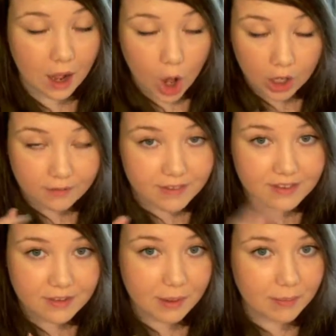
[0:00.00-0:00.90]
all of
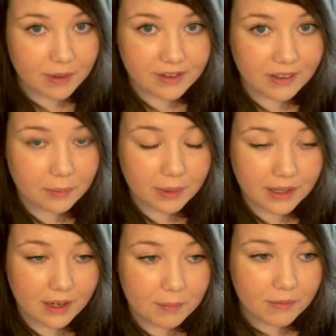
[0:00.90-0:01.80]
this is my personal
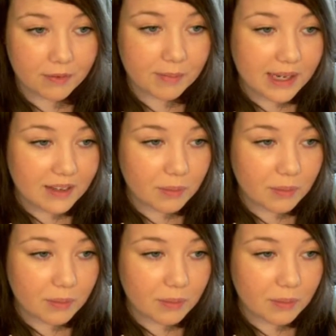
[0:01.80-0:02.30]
opinion, but for me,